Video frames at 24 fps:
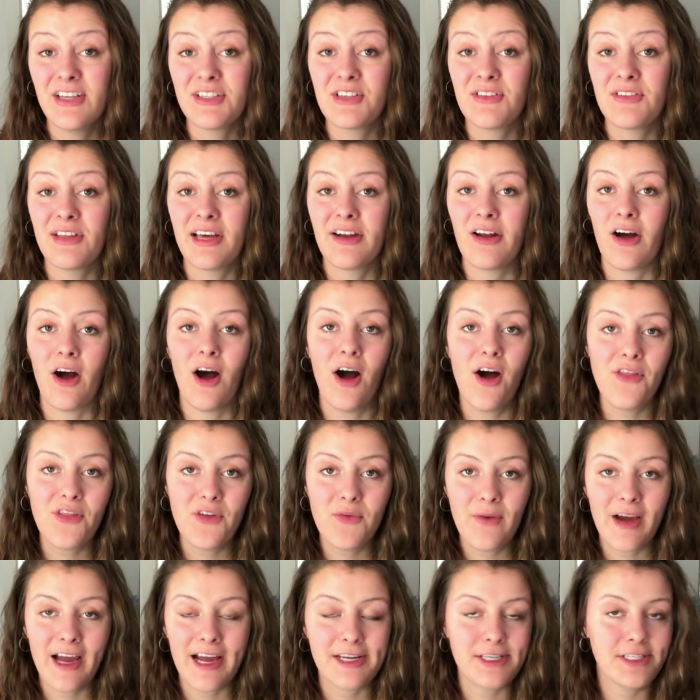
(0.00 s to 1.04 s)
So then on
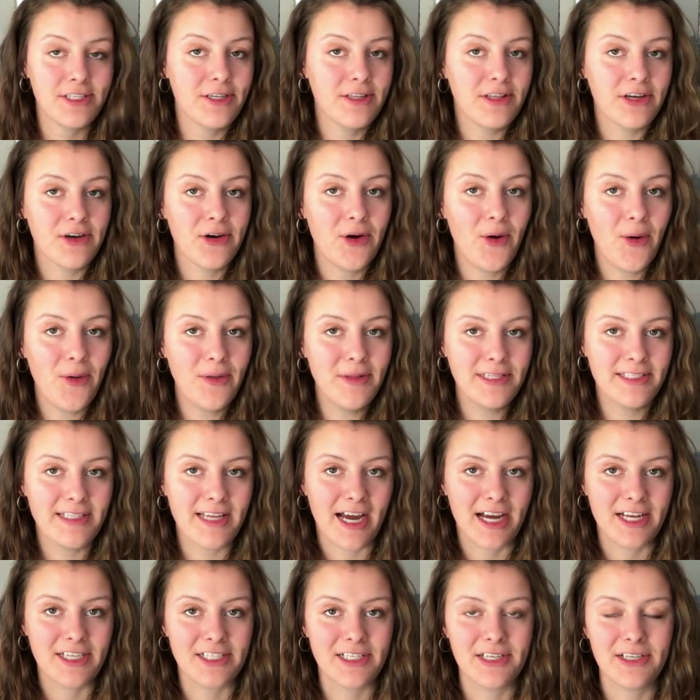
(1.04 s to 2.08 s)
the way to the cold
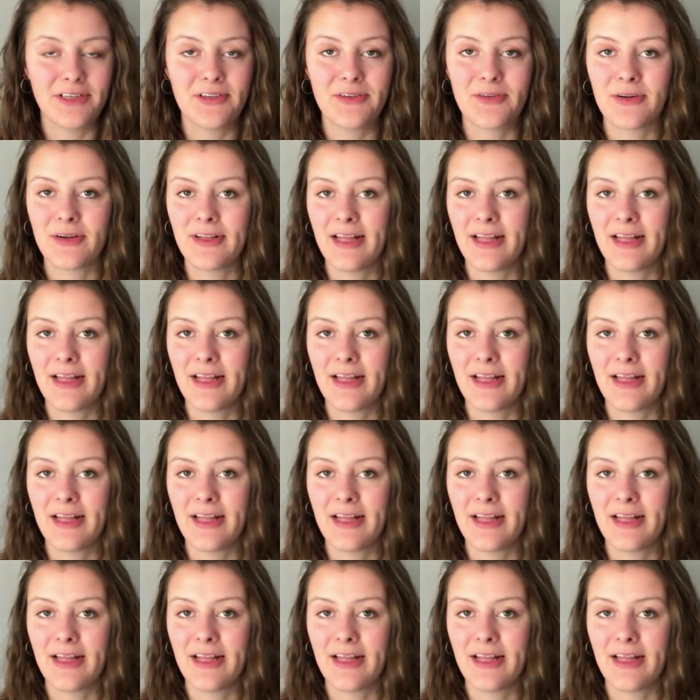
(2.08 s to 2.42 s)
section,